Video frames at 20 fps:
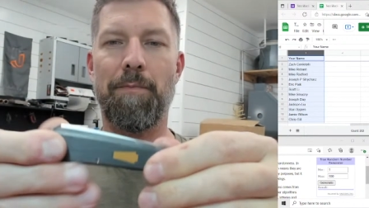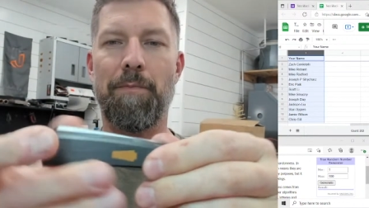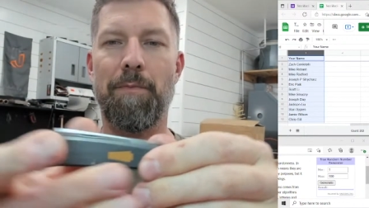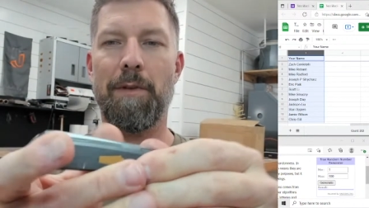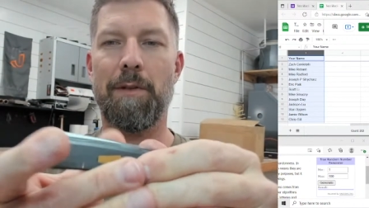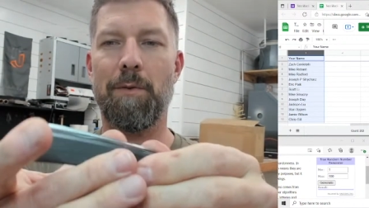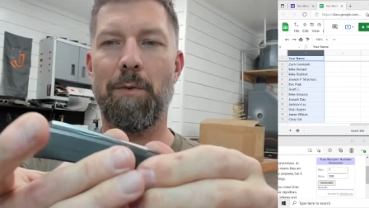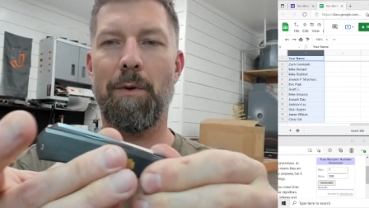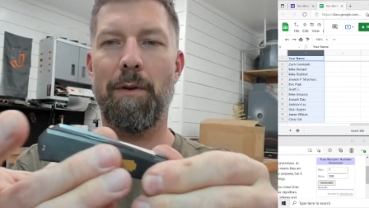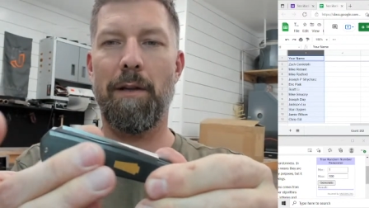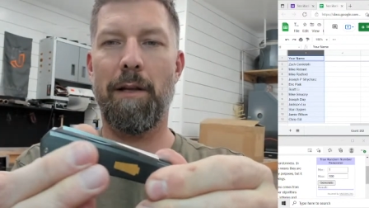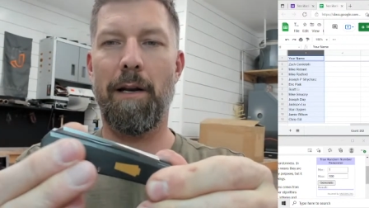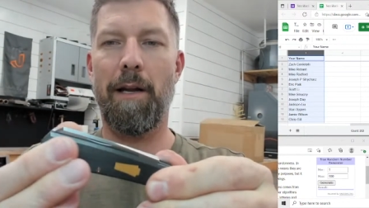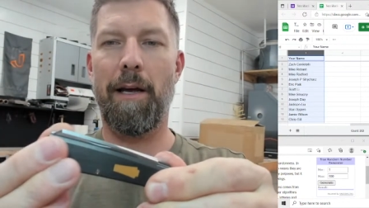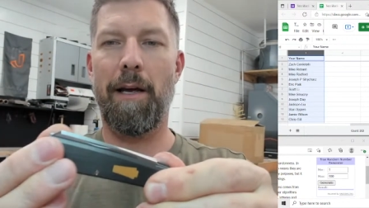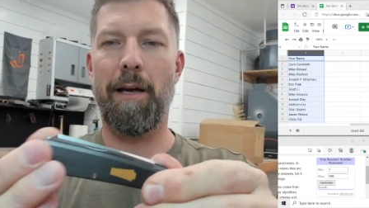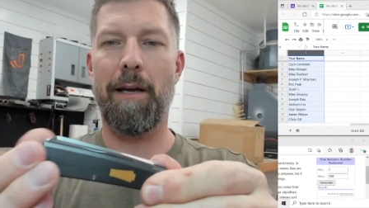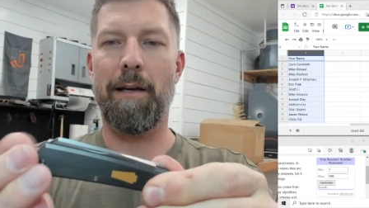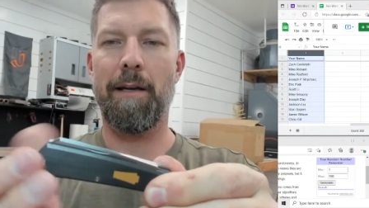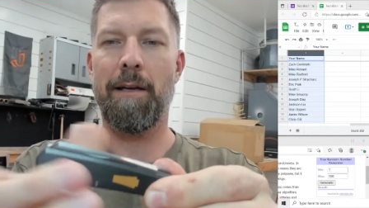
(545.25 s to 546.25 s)
It's one that
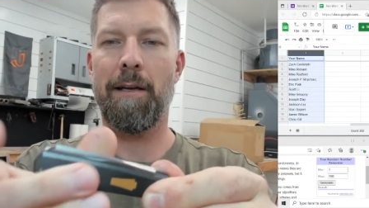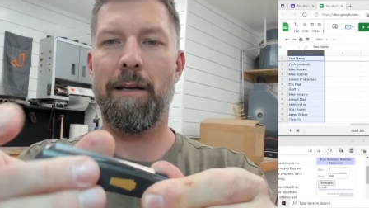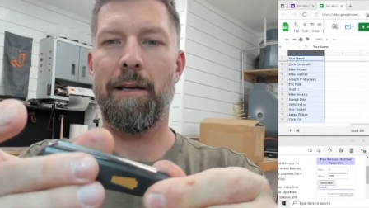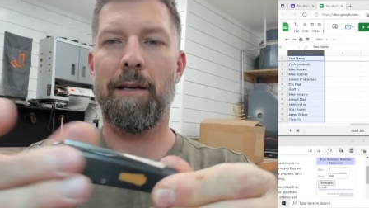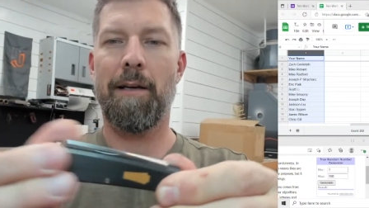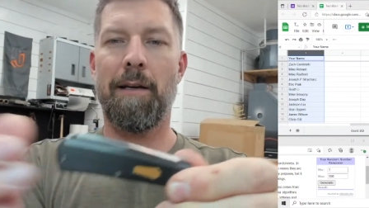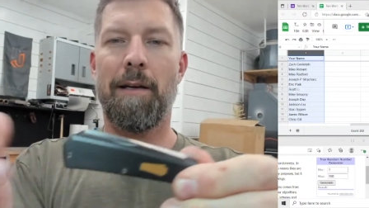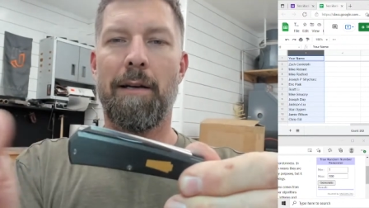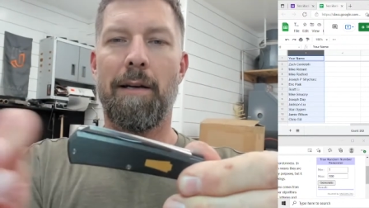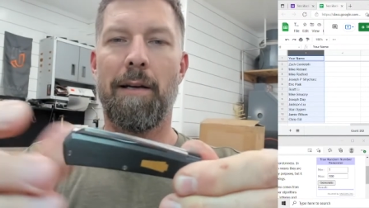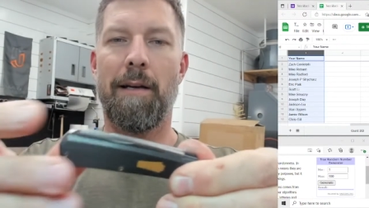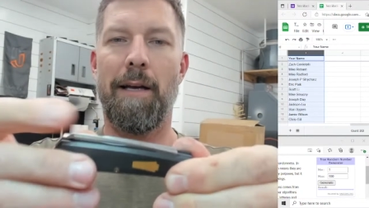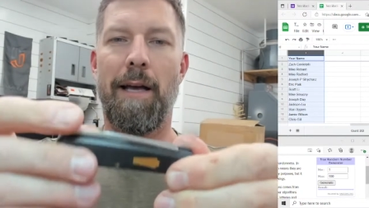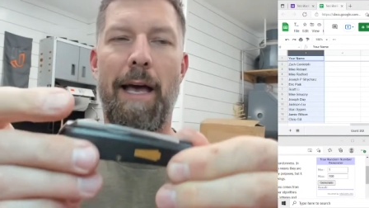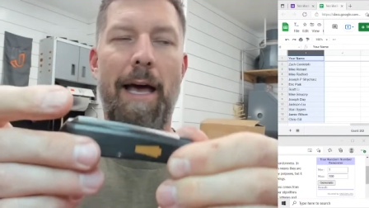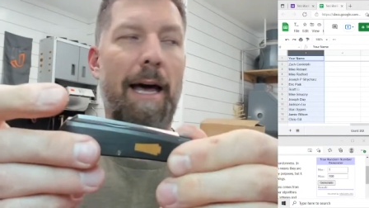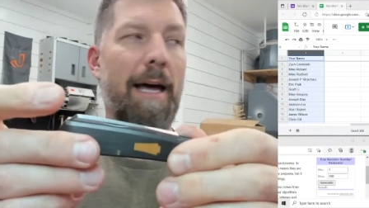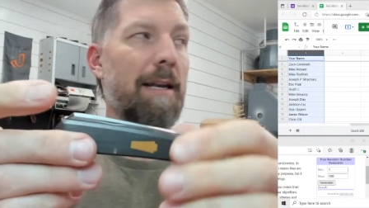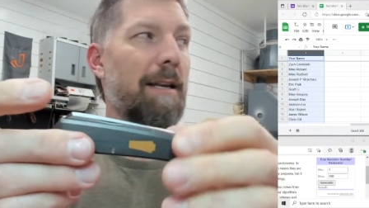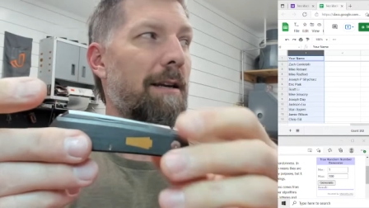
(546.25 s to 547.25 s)
I
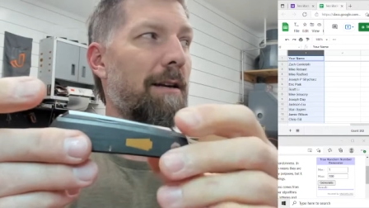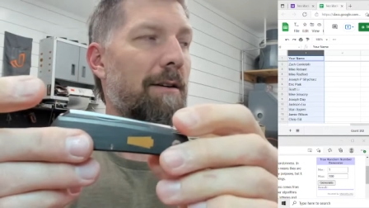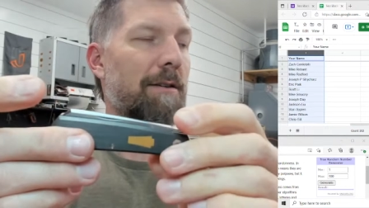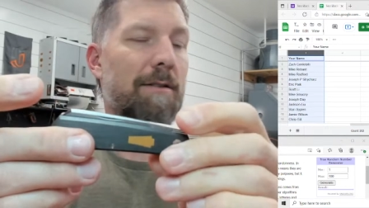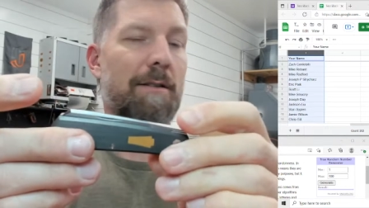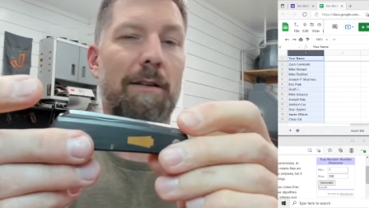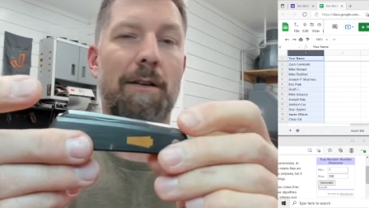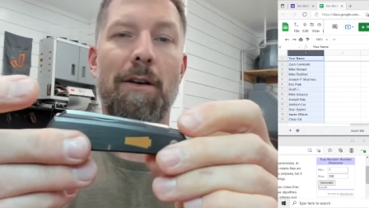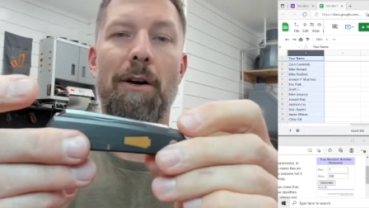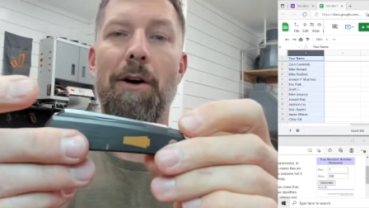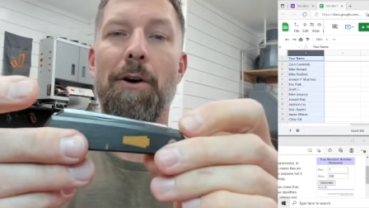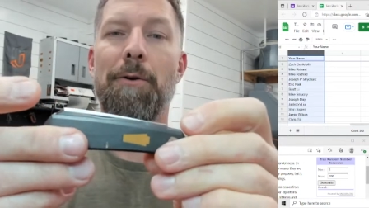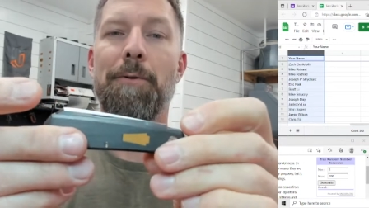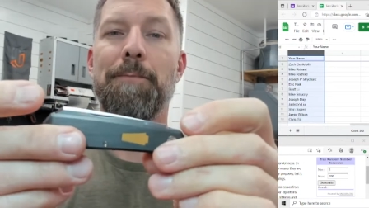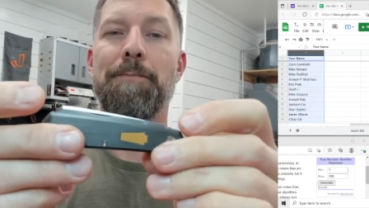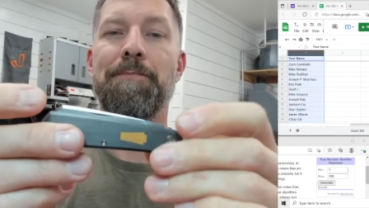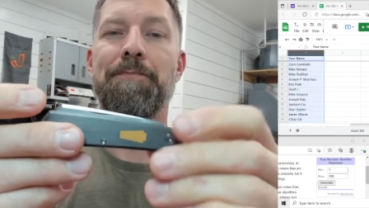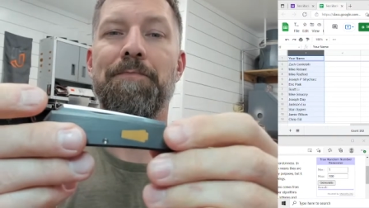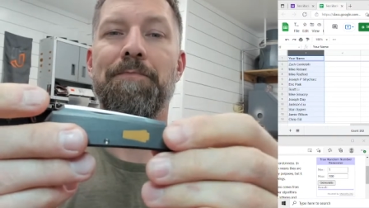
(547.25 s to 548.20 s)
had years ago